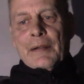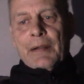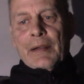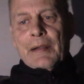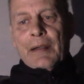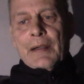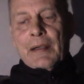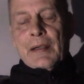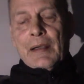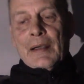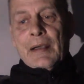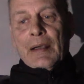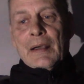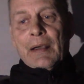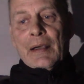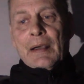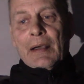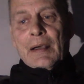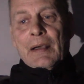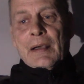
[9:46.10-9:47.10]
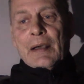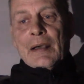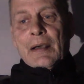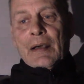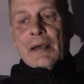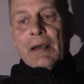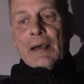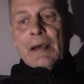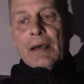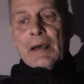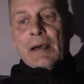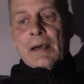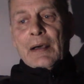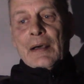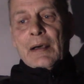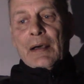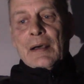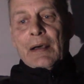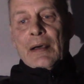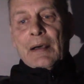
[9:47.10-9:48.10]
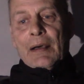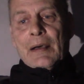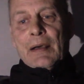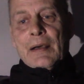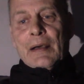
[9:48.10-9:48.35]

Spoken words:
Nobody speaks.